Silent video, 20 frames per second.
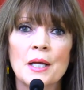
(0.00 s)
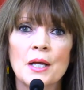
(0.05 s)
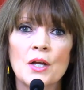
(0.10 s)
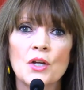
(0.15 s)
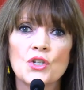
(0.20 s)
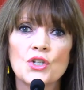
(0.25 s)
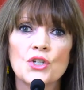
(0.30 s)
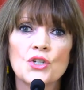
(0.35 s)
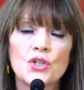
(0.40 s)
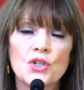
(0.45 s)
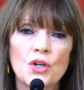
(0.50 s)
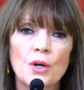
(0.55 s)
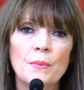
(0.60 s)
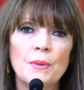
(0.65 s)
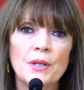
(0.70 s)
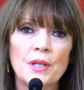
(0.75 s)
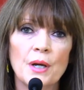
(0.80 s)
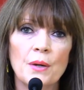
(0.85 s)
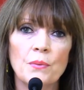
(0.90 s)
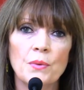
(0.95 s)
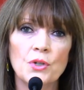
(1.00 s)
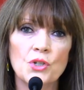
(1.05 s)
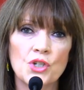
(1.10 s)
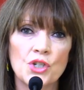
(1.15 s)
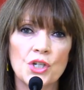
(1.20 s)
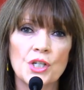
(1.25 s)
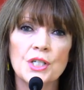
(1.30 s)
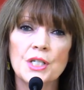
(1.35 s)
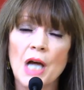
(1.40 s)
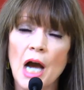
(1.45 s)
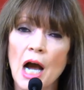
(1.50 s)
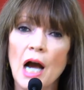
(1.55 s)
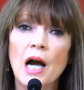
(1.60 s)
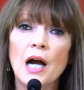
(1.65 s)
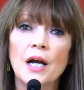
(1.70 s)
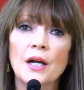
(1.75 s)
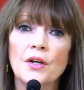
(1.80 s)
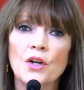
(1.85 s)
she told me that when she died,